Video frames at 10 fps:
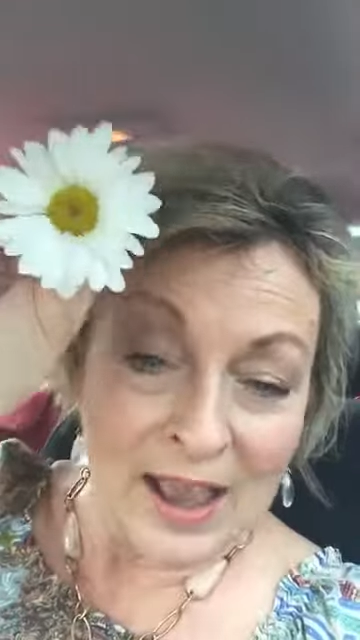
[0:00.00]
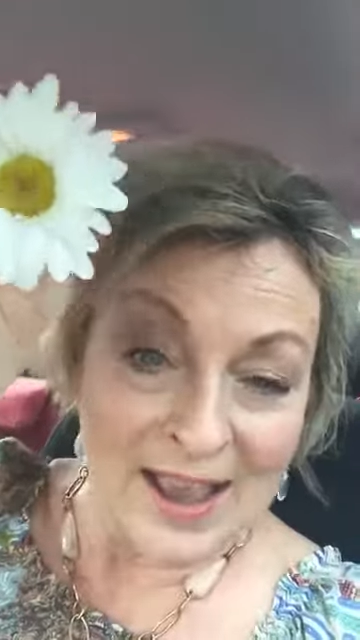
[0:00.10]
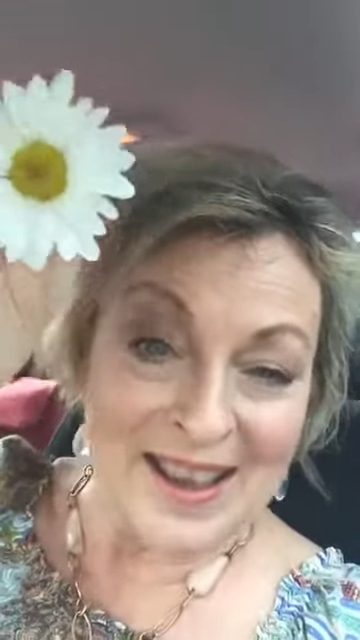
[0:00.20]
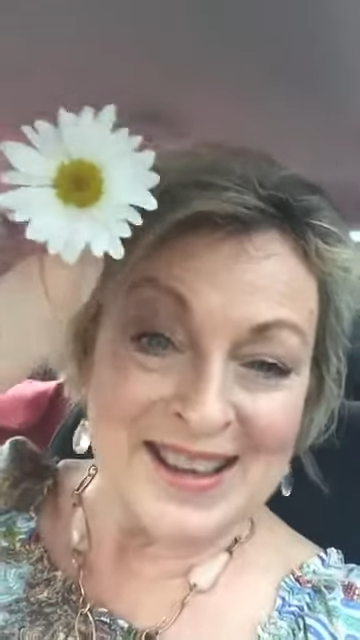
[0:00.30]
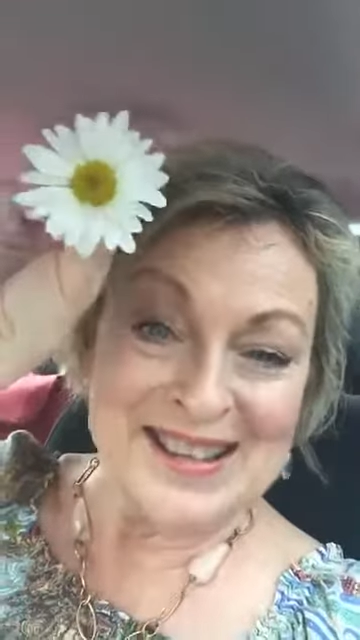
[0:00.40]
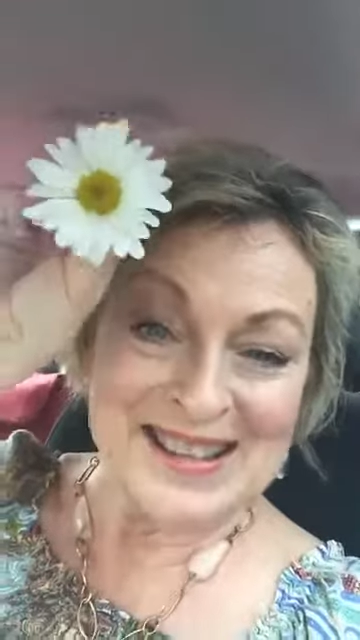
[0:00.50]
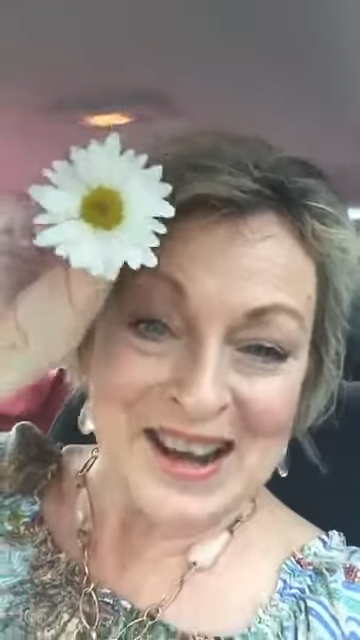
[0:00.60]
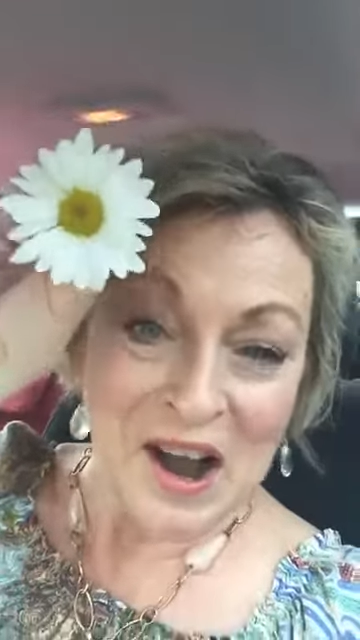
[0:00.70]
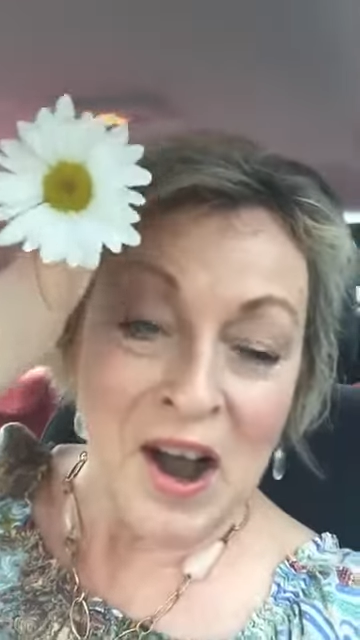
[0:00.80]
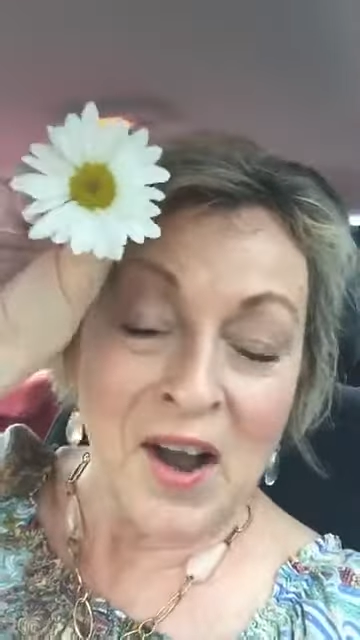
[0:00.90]
eight
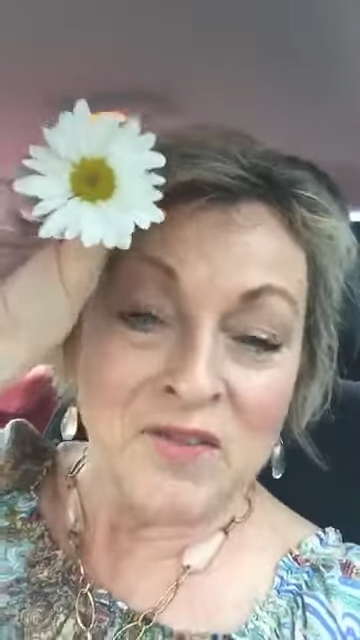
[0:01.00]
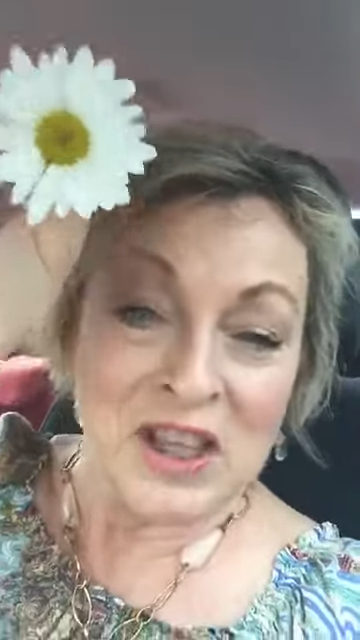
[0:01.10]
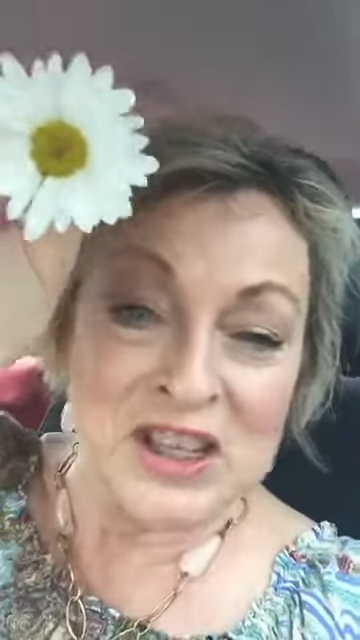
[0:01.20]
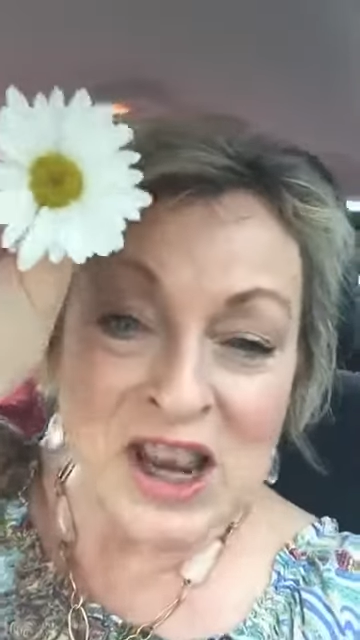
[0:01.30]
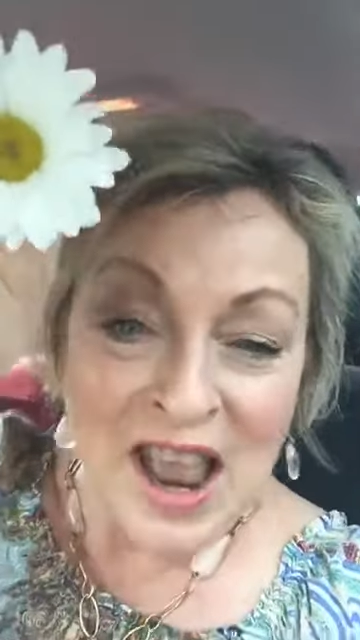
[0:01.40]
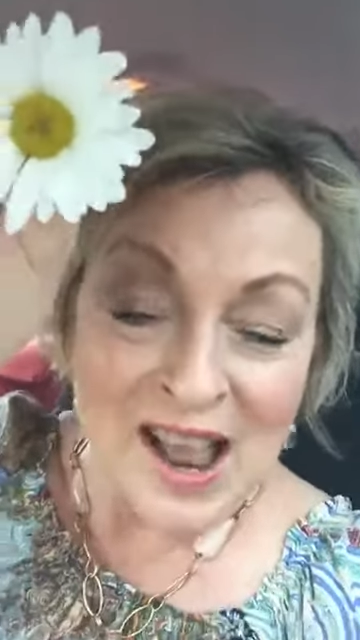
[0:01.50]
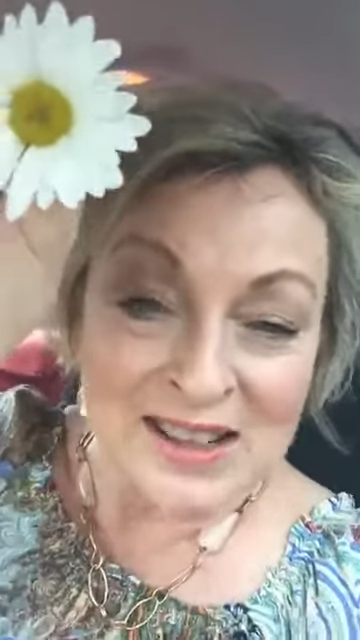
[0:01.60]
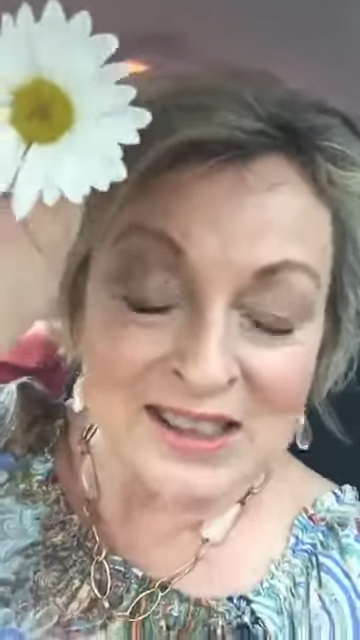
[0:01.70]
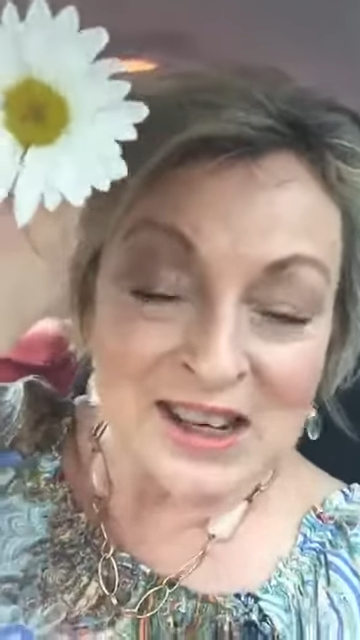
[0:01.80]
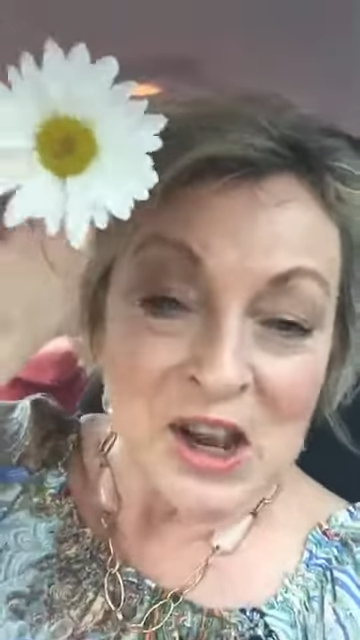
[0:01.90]
of the
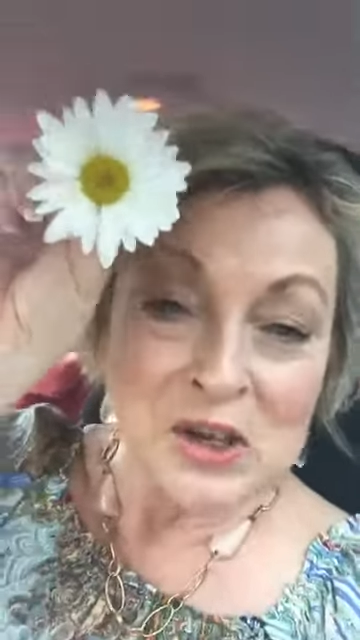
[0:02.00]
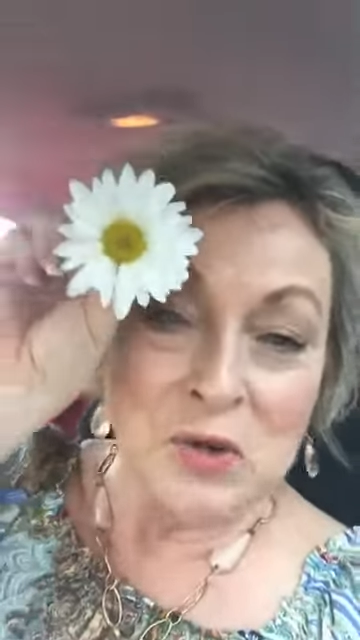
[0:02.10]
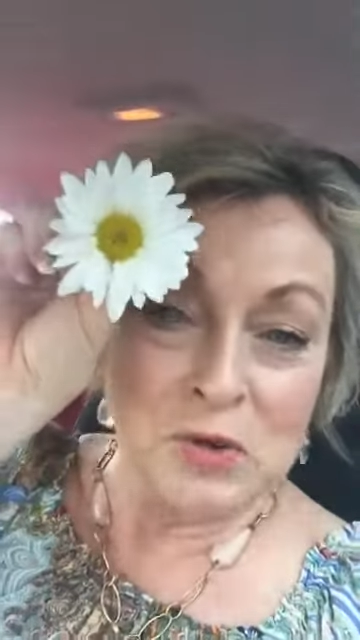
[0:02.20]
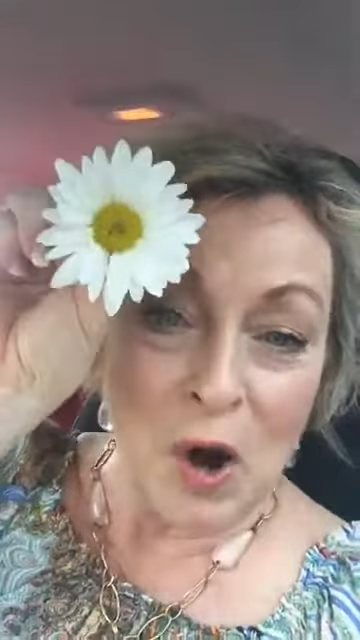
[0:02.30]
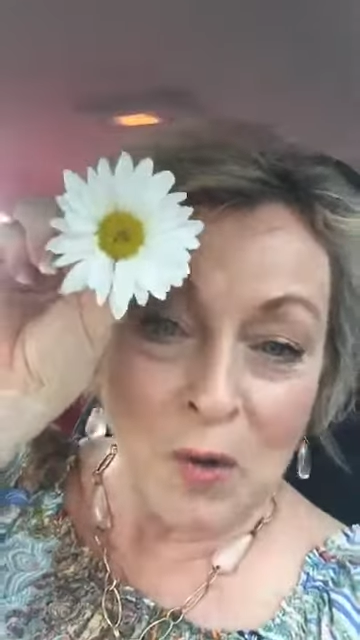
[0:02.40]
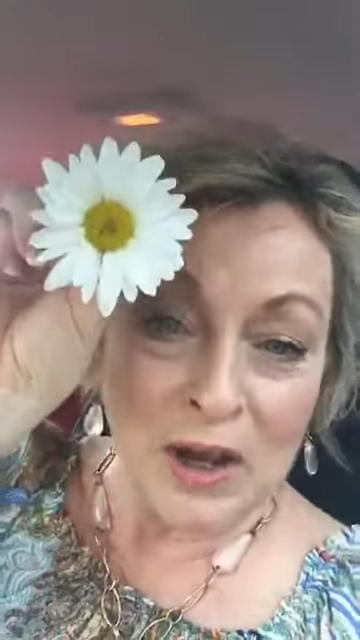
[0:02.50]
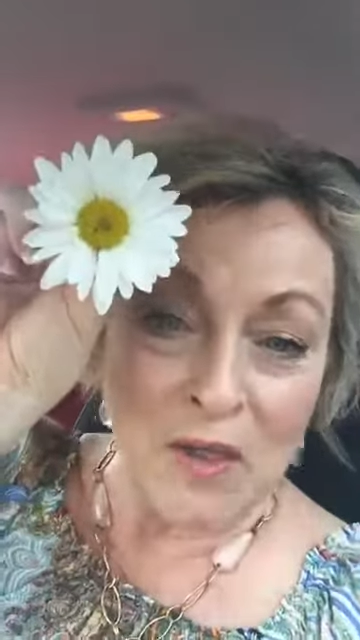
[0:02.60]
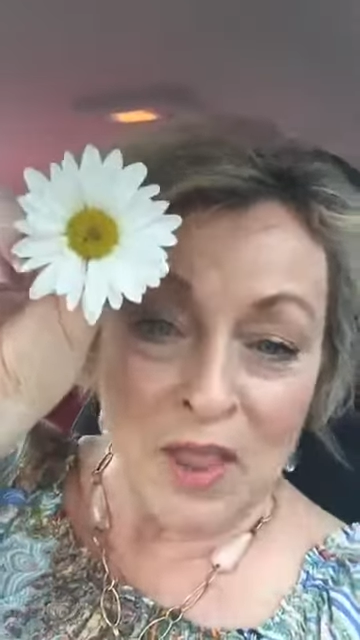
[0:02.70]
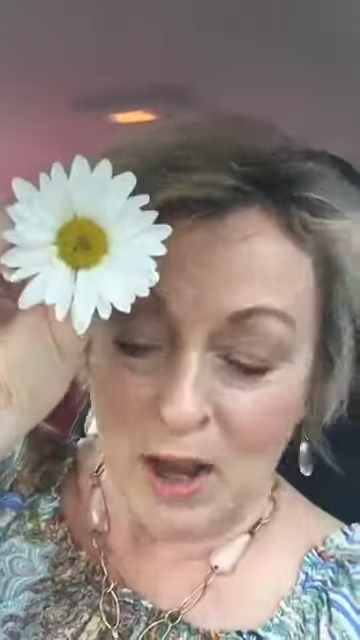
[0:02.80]
tests, you don't get to think